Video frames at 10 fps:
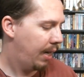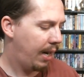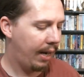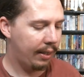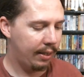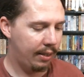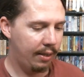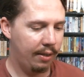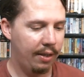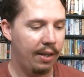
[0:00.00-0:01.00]

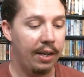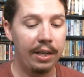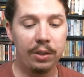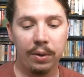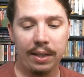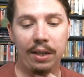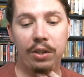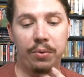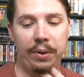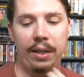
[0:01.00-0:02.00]
Next is one that
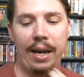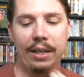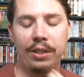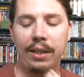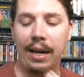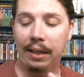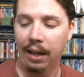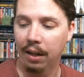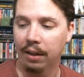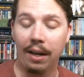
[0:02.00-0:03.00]
looks really, actually, I
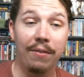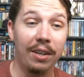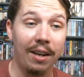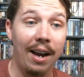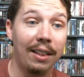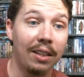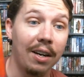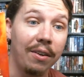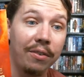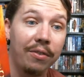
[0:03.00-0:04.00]
love the, I
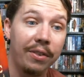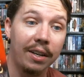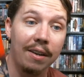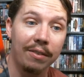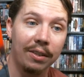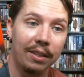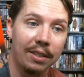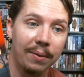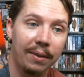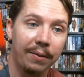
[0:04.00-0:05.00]
love the cover on
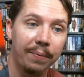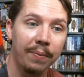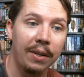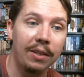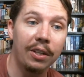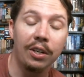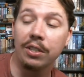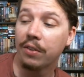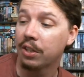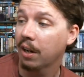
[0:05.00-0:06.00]
this one. The
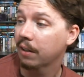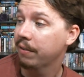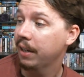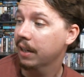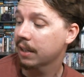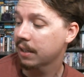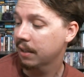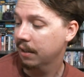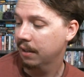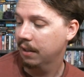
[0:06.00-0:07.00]
Curse of the Chocolate
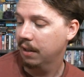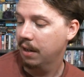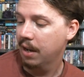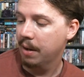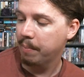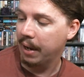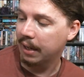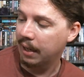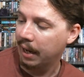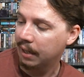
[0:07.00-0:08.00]
Phoenix by
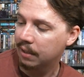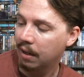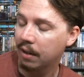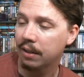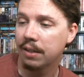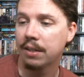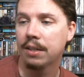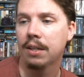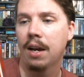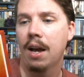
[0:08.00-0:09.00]
Kate Saunders.